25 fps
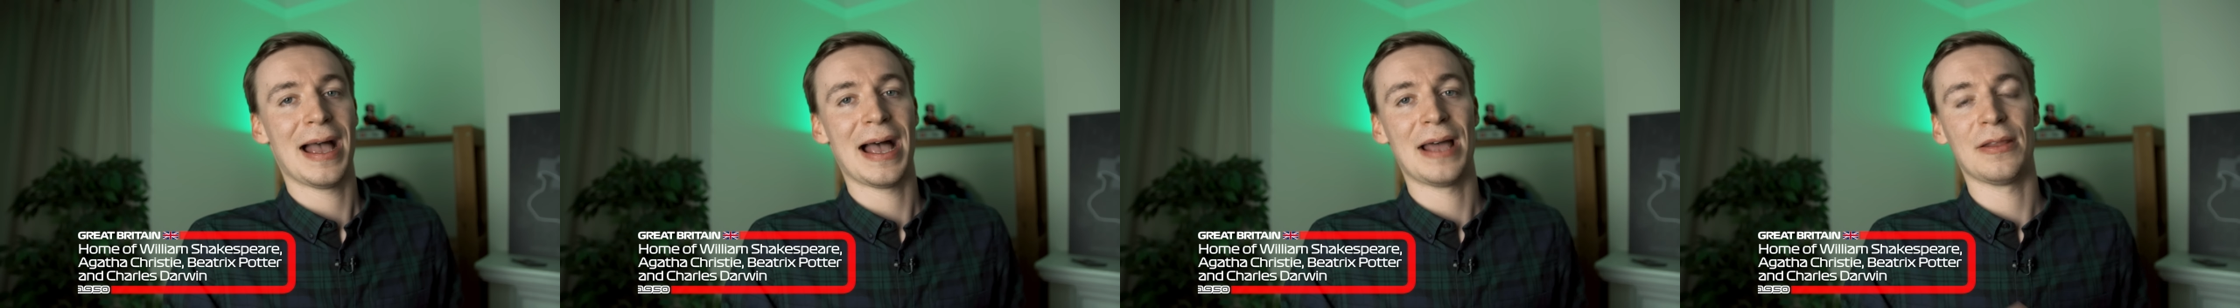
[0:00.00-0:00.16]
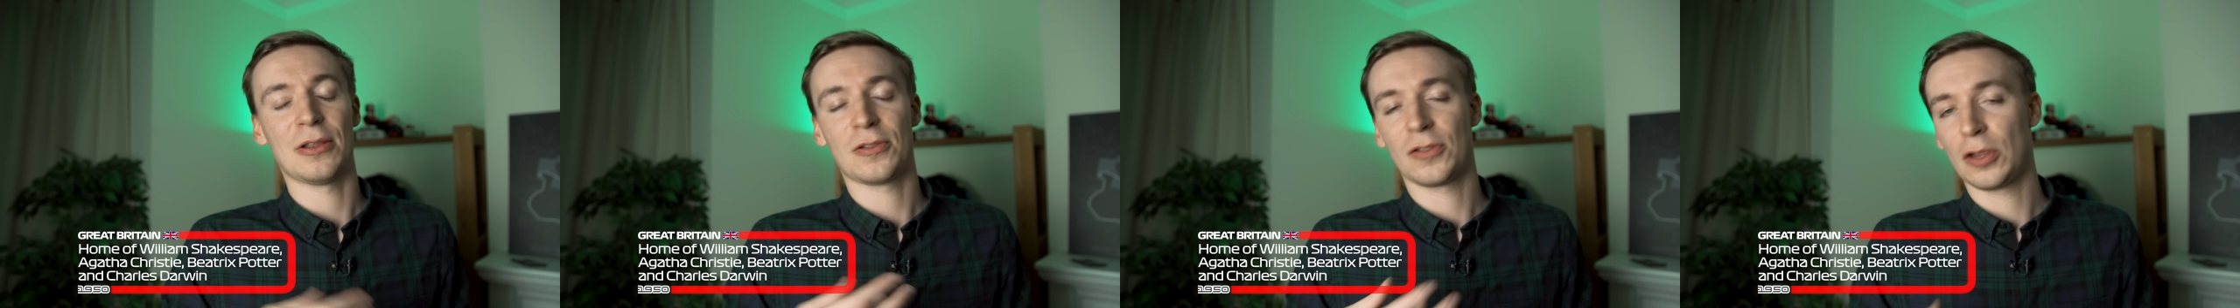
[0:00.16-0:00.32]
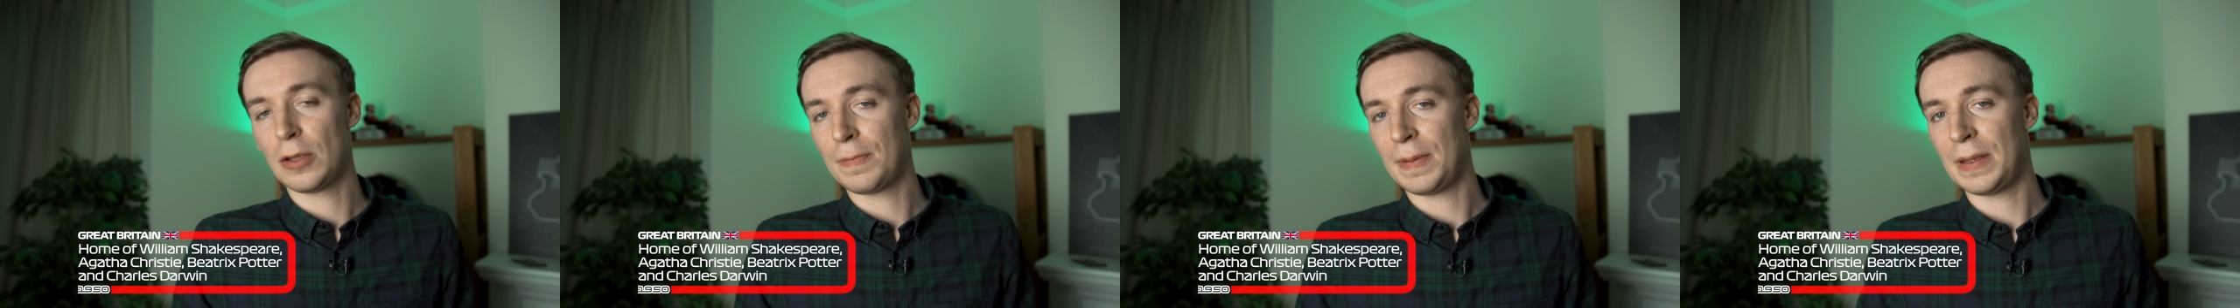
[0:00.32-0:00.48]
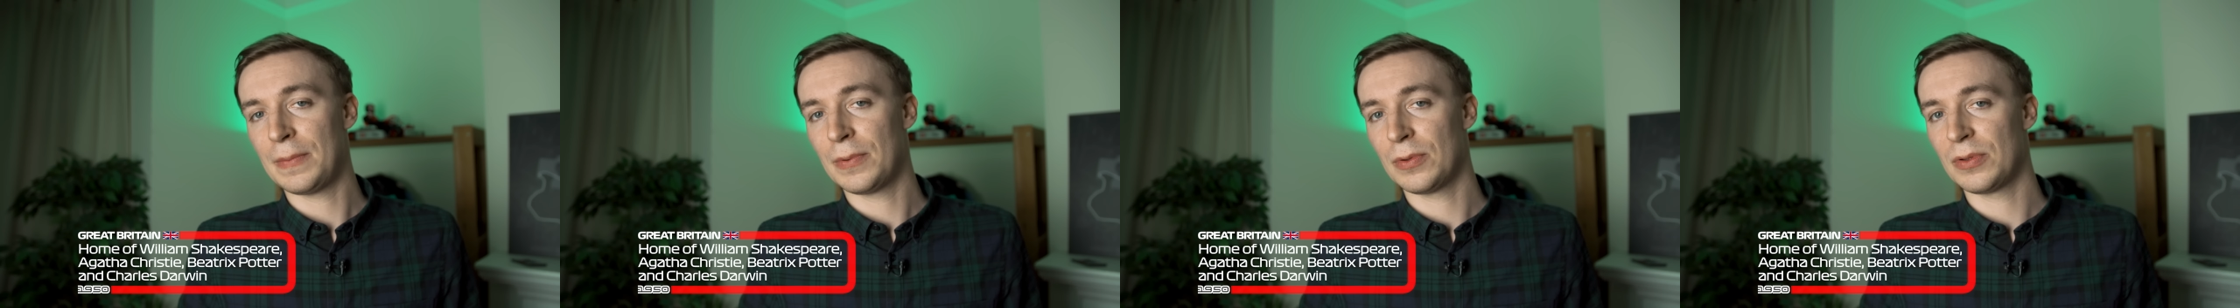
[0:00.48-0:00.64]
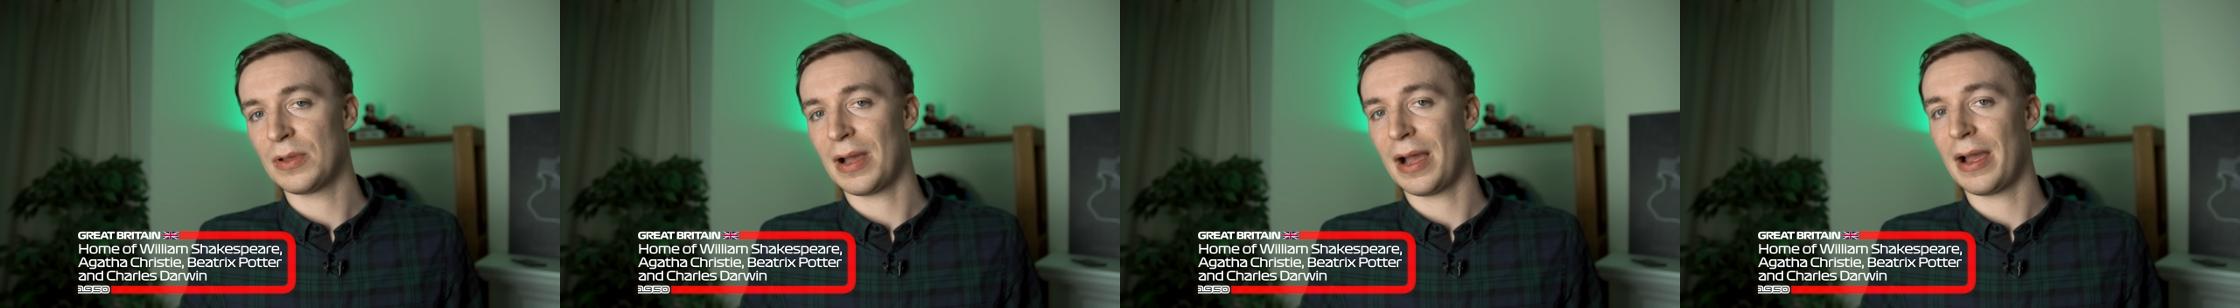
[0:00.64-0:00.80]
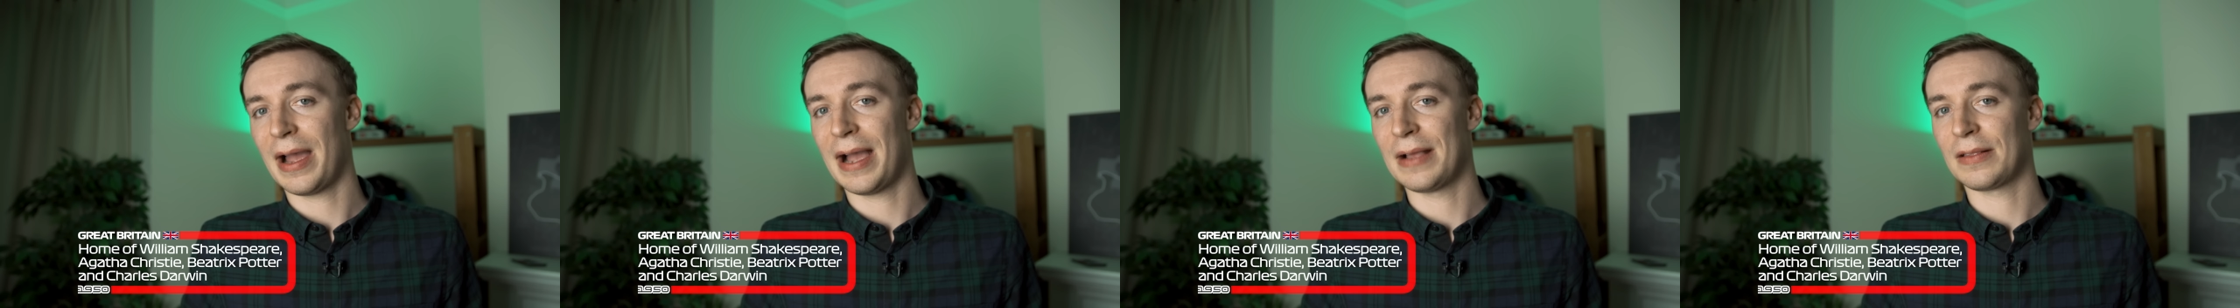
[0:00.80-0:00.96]
And the two
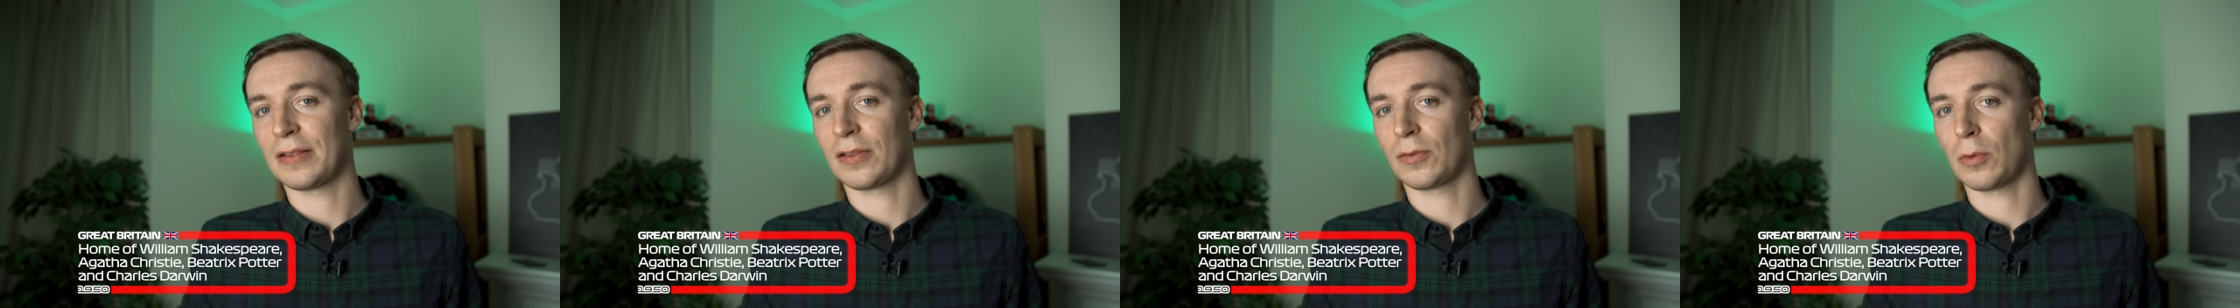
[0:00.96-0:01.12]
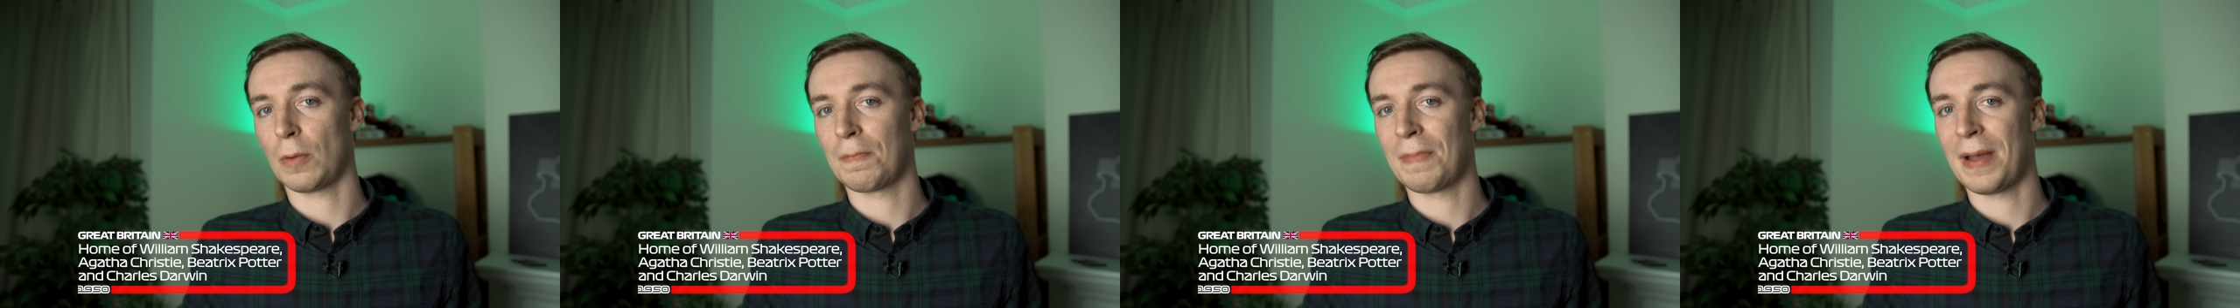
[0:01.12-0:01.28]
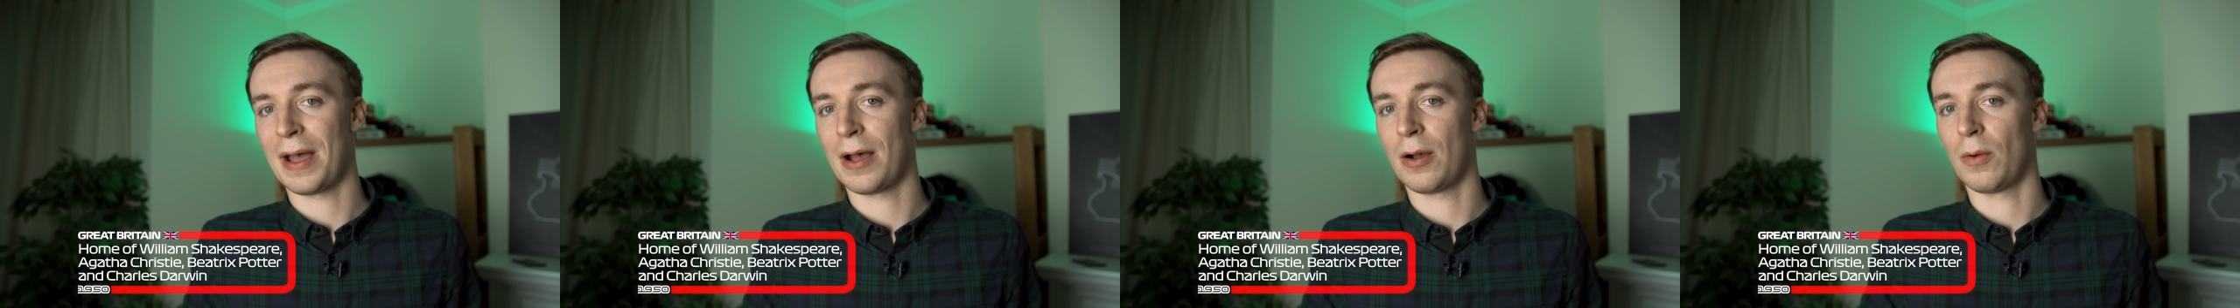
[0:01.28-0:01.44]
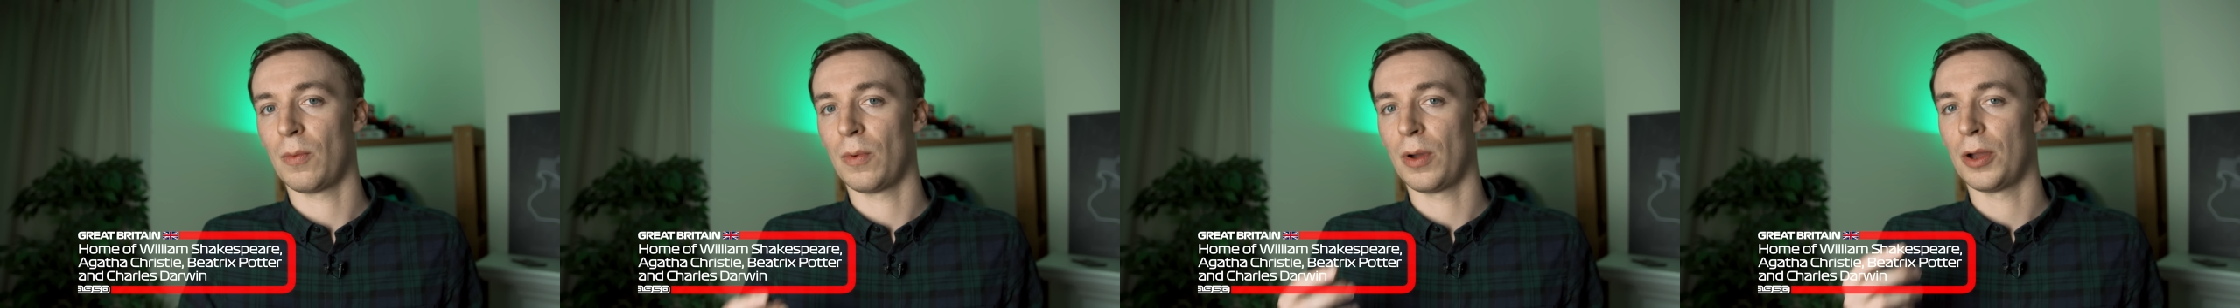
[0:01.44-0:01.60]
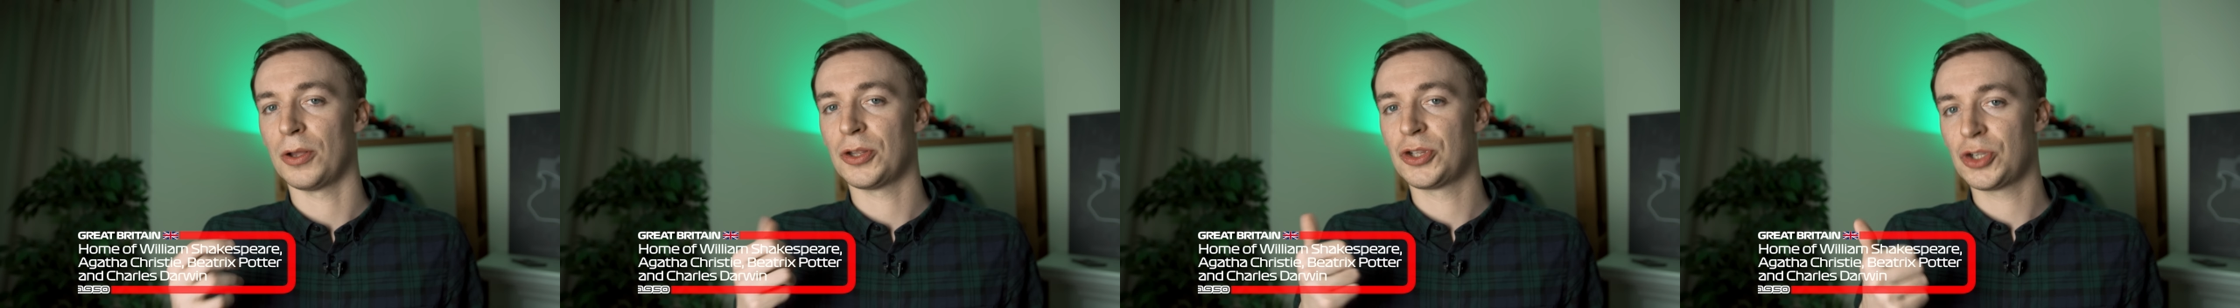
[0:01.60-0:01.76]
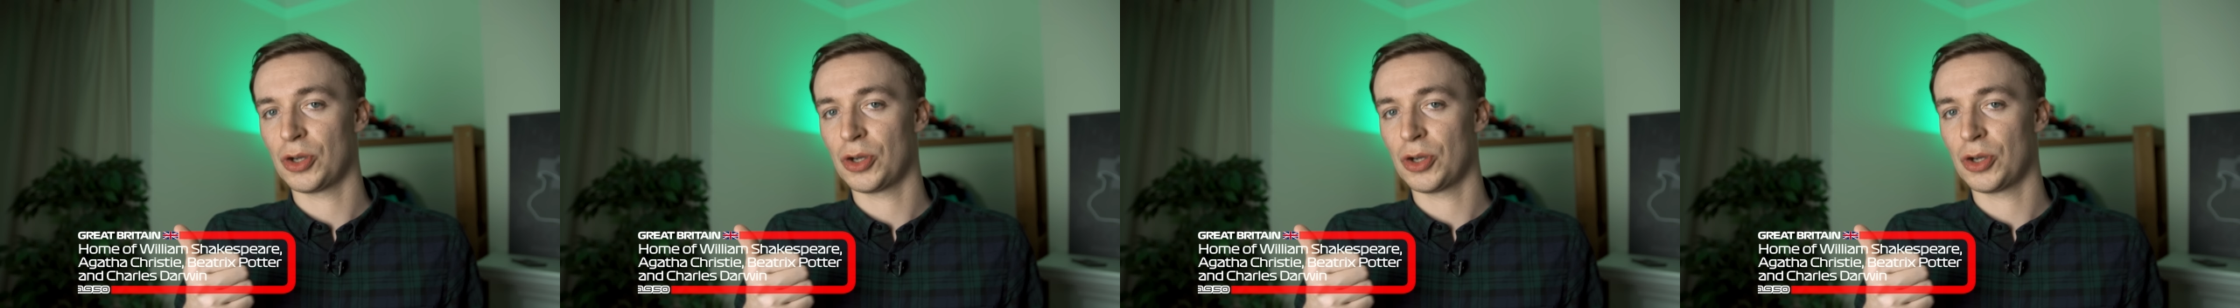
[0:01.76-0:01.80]
people I had to swap out were